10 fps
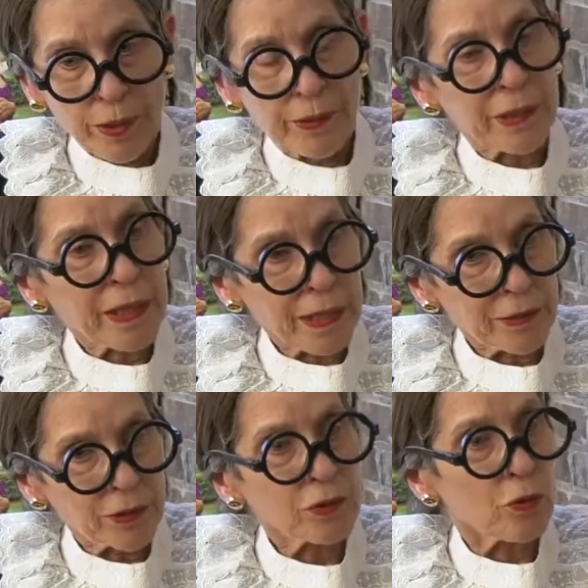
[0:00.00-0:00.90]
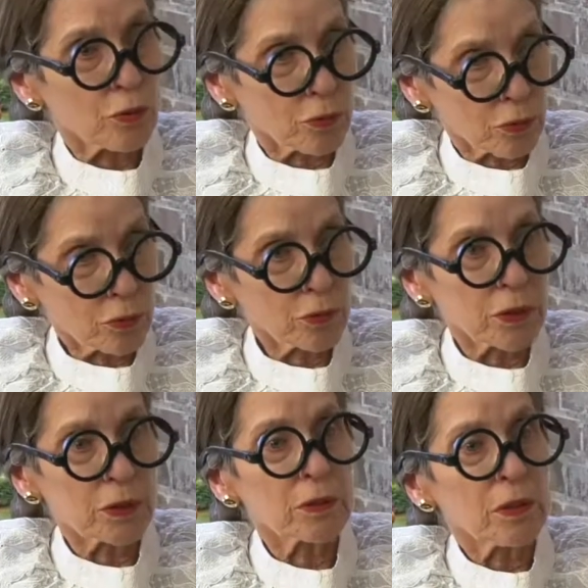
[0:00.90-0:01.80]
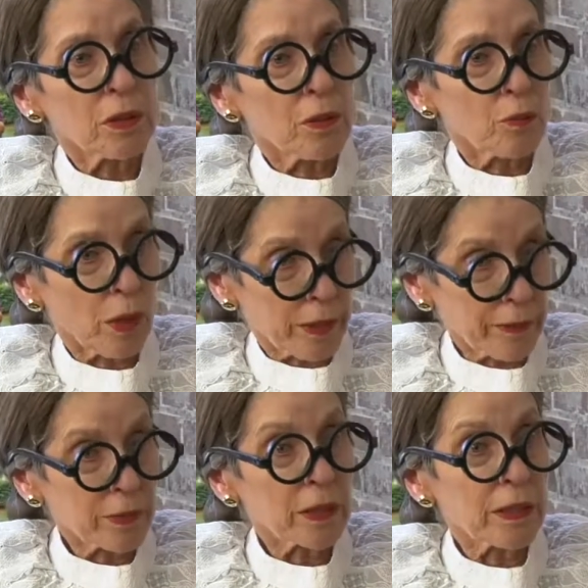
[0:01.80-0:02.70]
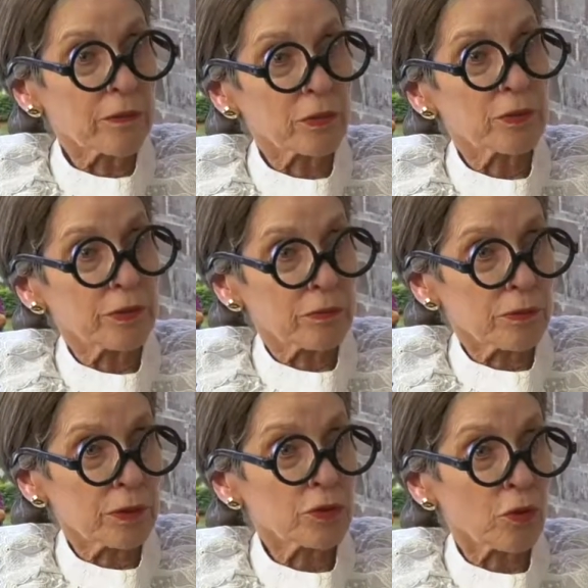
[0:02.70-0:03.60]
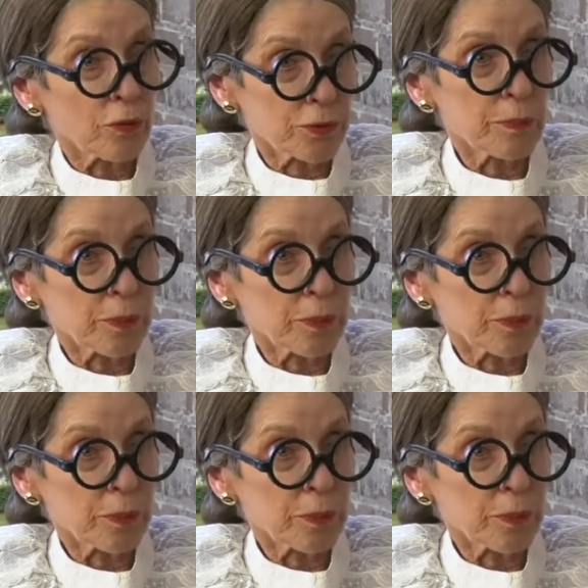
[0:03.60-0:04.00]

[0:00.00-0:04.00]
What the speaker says: way the case is concluded, whatever level resolves the